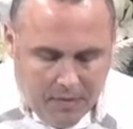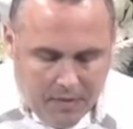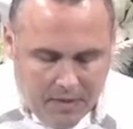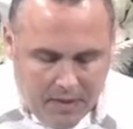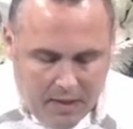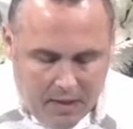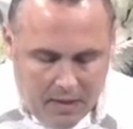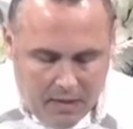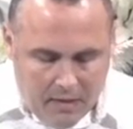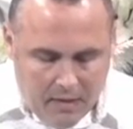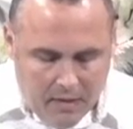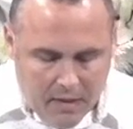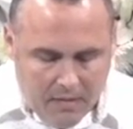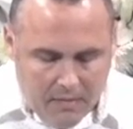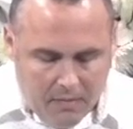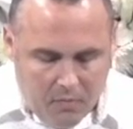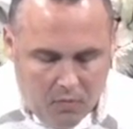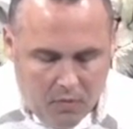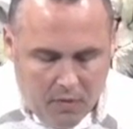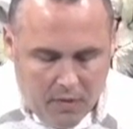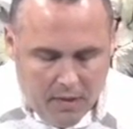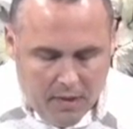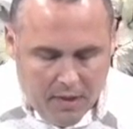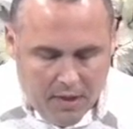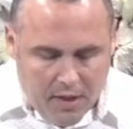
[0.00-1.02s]
10 this
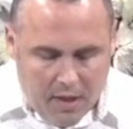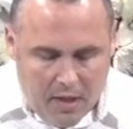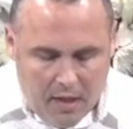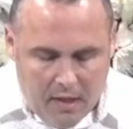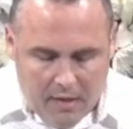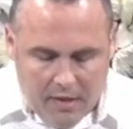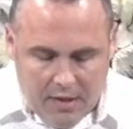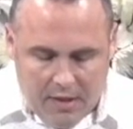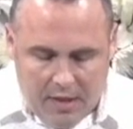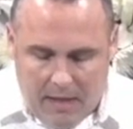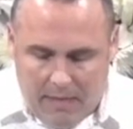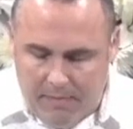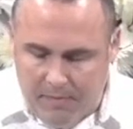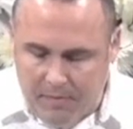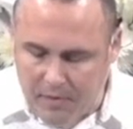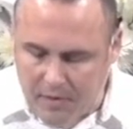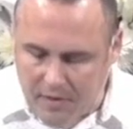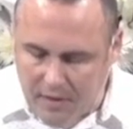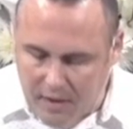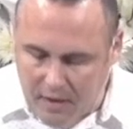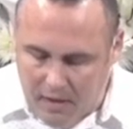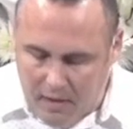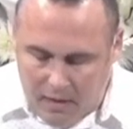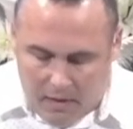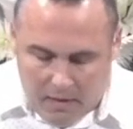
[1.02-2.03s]
morning. John chapter
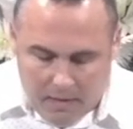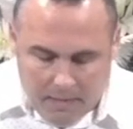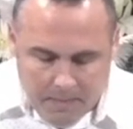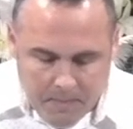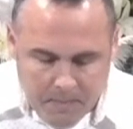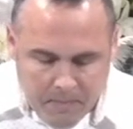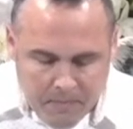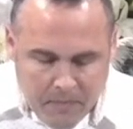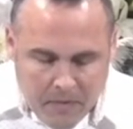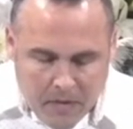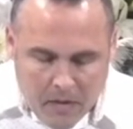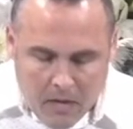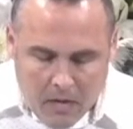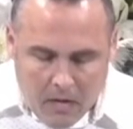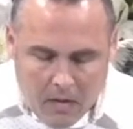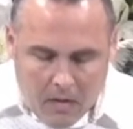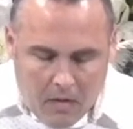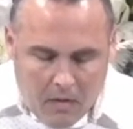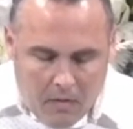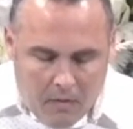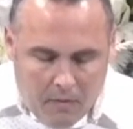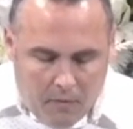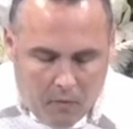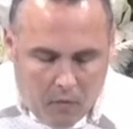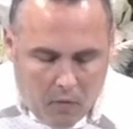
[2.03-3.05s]
10
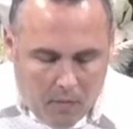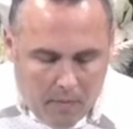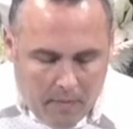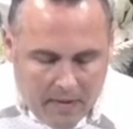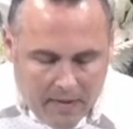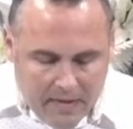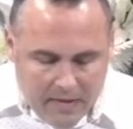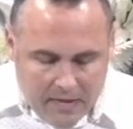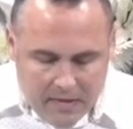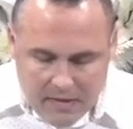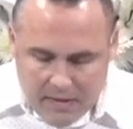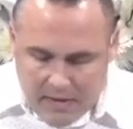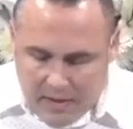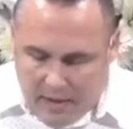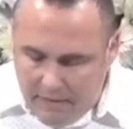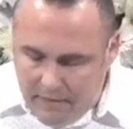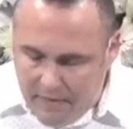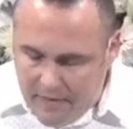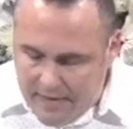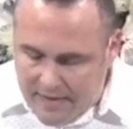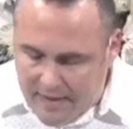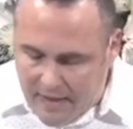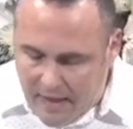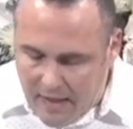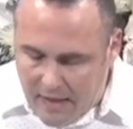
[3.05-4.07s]
for a message I've
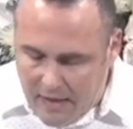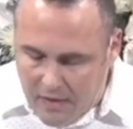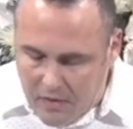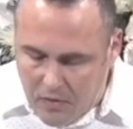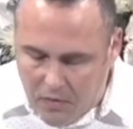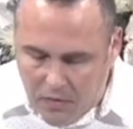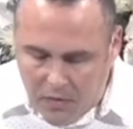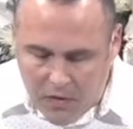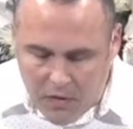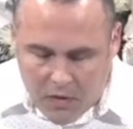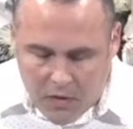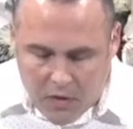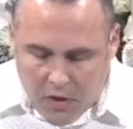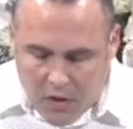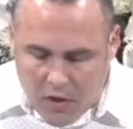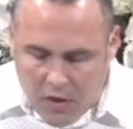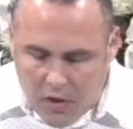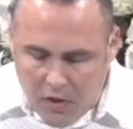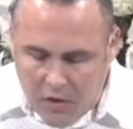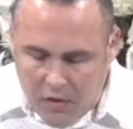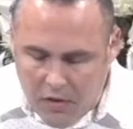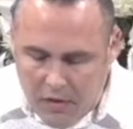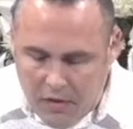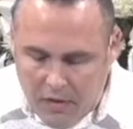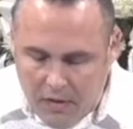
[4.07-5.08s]
entitled The
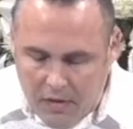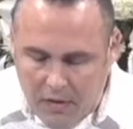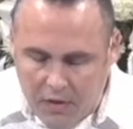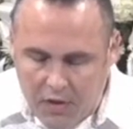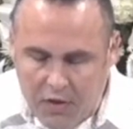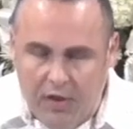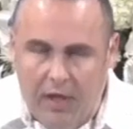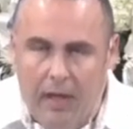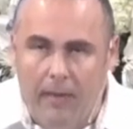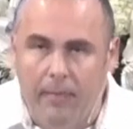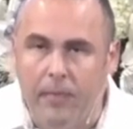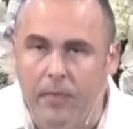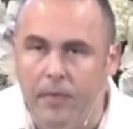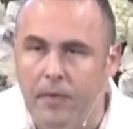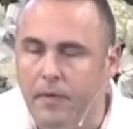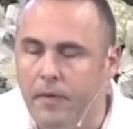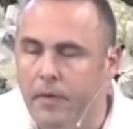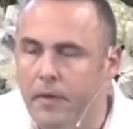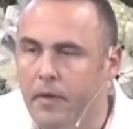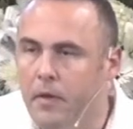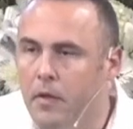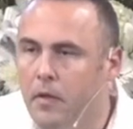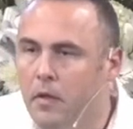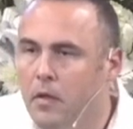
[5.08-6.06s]
Good Shepherd.